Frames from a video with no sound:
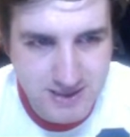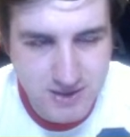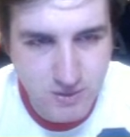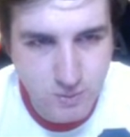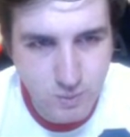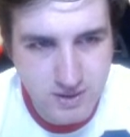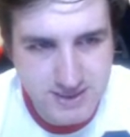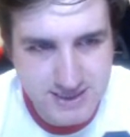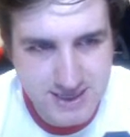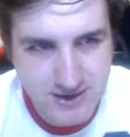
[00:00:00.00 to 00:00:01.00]
So what is
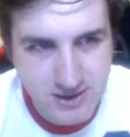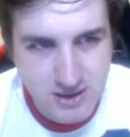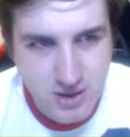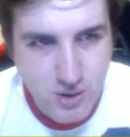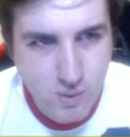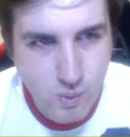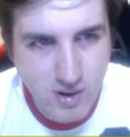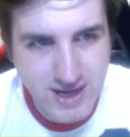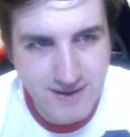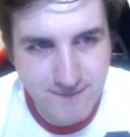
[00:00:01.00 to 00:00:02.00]
this now?
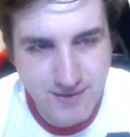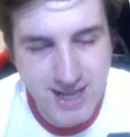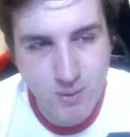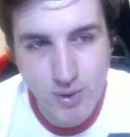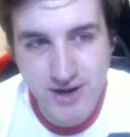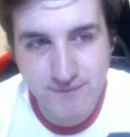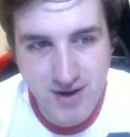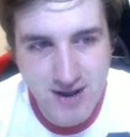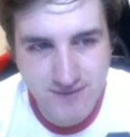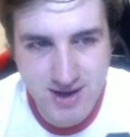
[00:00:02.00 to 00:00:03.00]
One eight. Okay, one eight
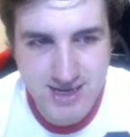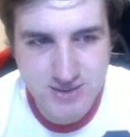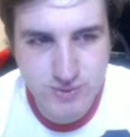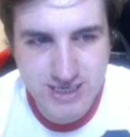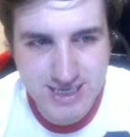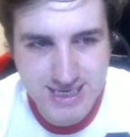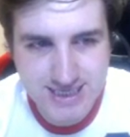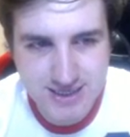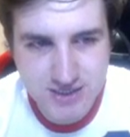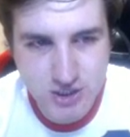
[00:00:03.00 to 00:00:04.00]
five guys. We
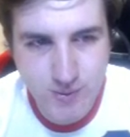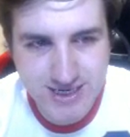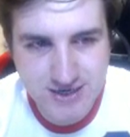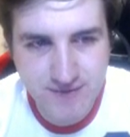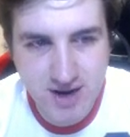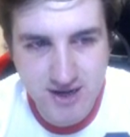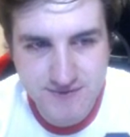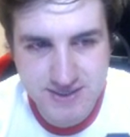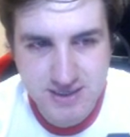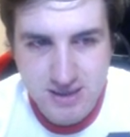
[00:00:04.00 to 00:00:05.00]
need two eighty
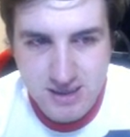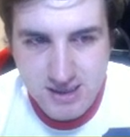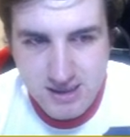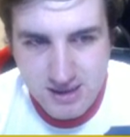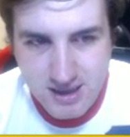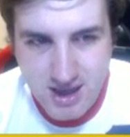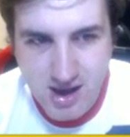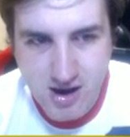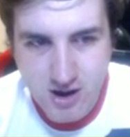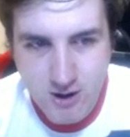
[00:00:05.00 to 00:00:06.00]
fives,
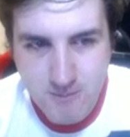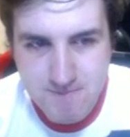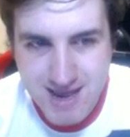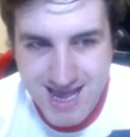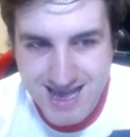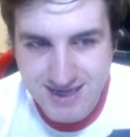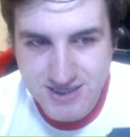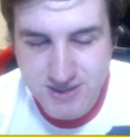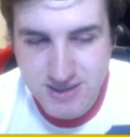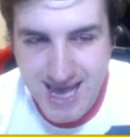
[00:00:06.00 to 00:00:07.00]
um,
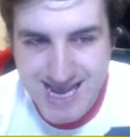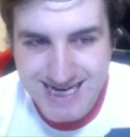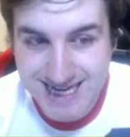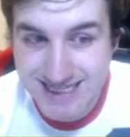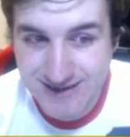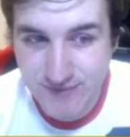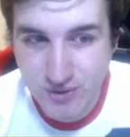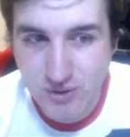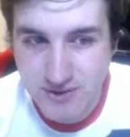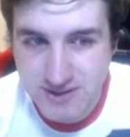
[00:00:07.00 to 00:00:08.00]
eight eighty
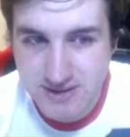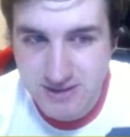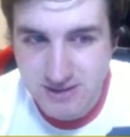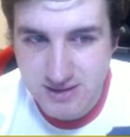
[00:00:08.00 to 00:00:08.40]
fours.